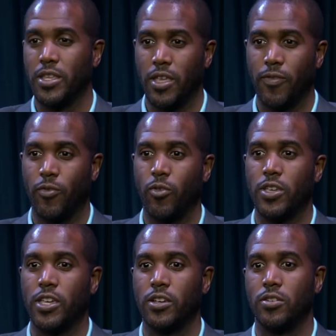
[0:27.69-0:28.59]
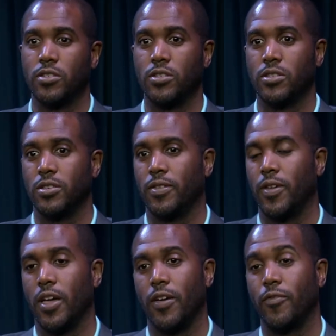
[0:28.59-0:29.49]
played there 4 years
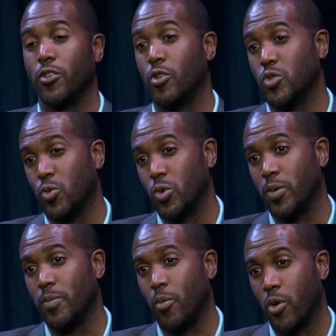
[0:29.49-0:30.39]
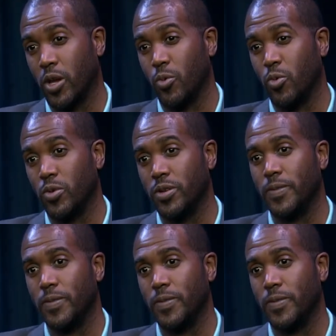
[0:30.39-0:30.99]
for Coach Wooten, Morgan